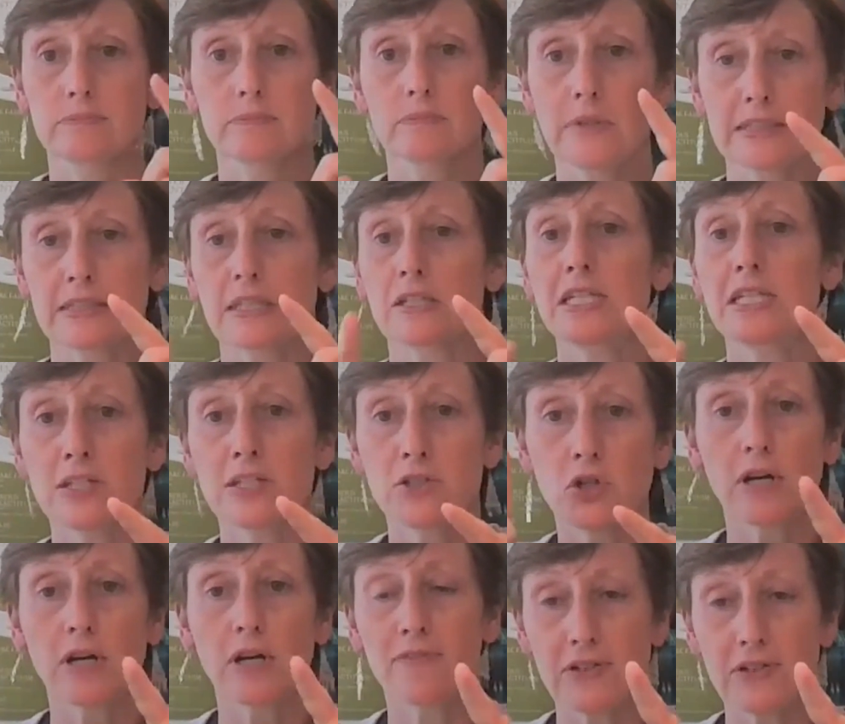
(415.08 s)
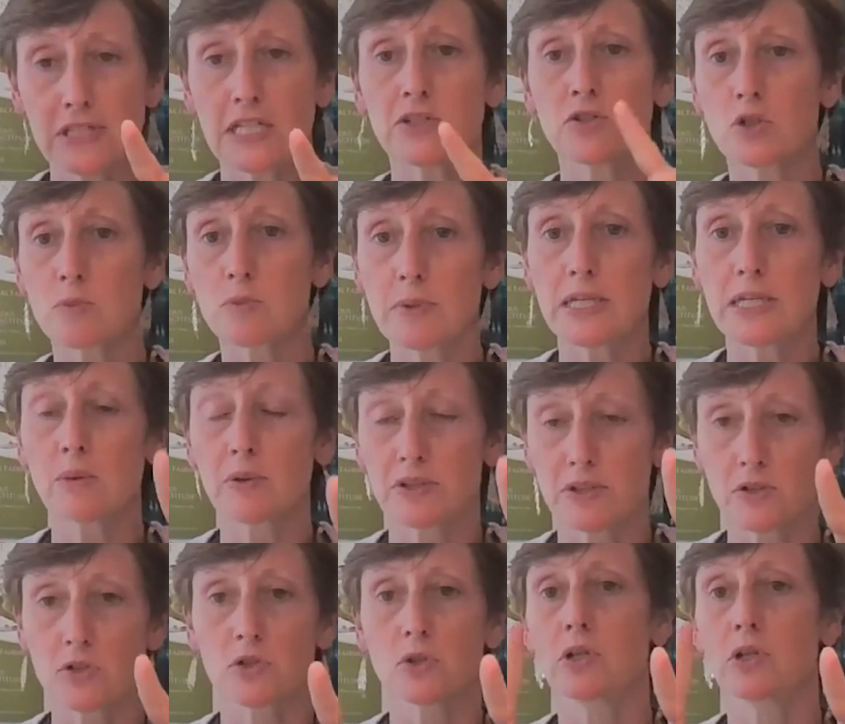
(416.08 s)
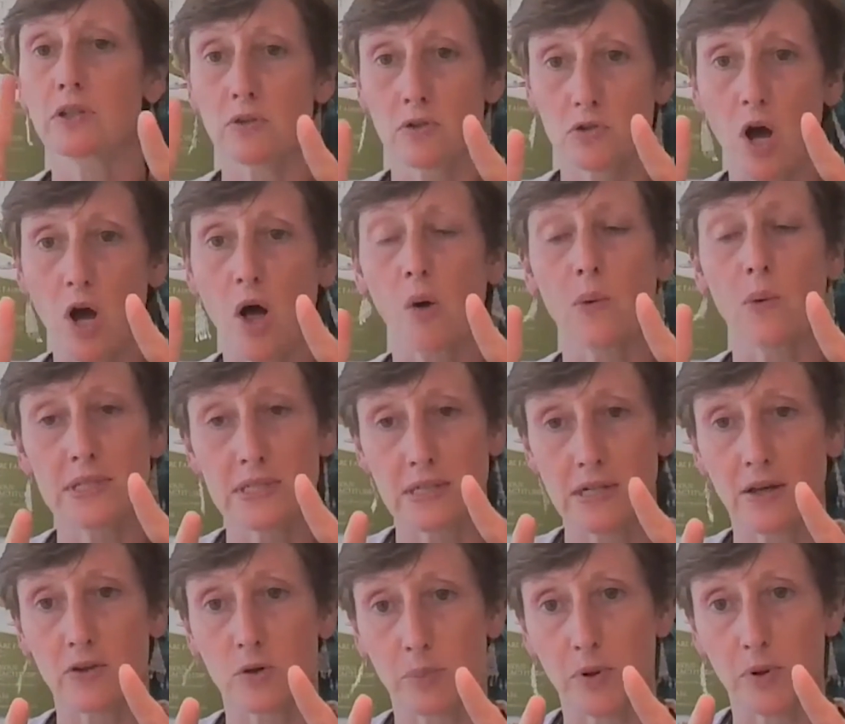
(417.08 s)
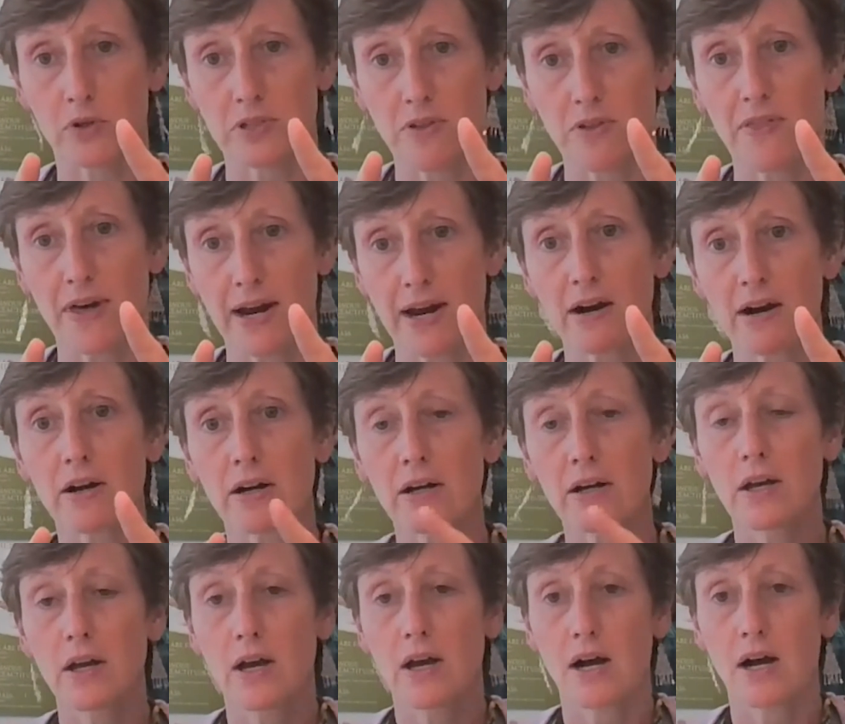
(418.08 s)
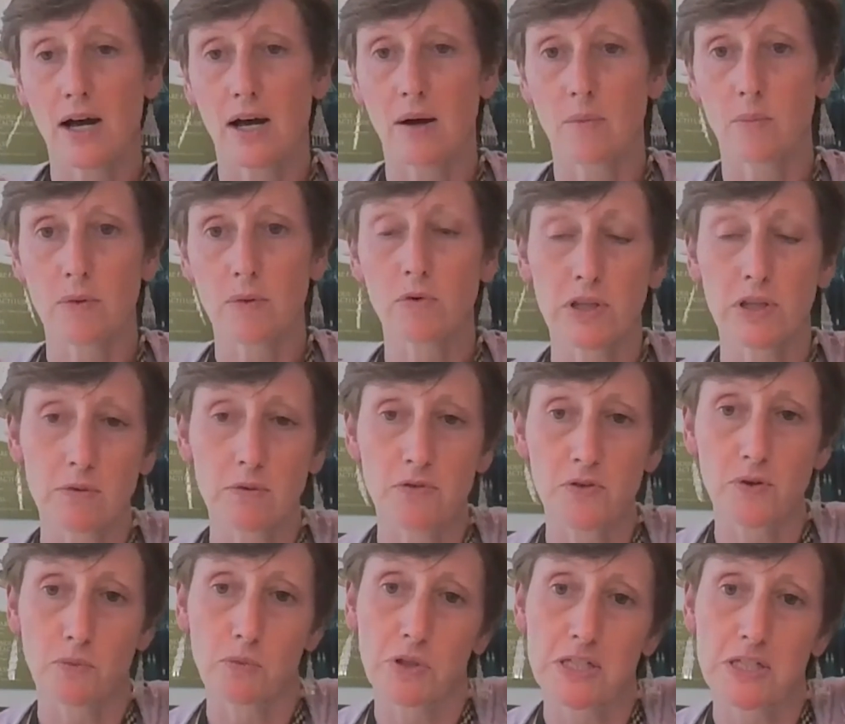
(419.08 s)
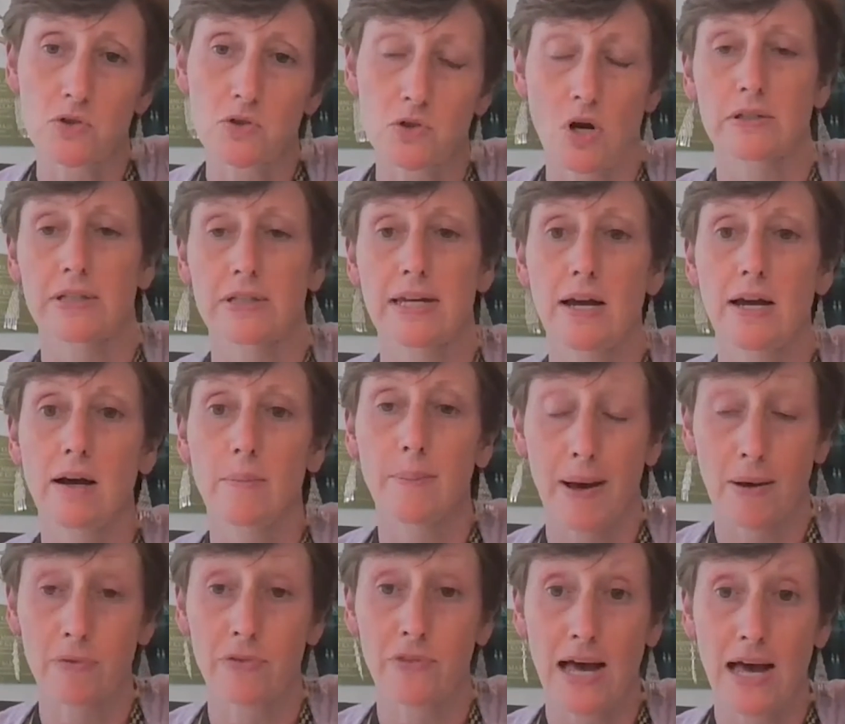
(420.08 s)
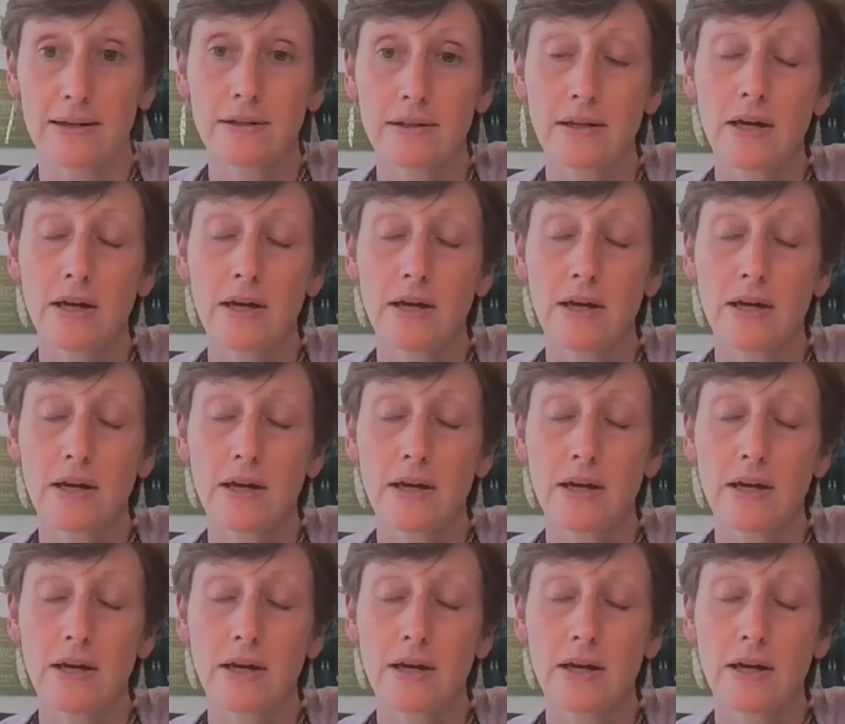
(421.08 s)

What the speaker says: like the teacher, if a teacher's meeting with the student, there's always another person there. We feel really strongly about that.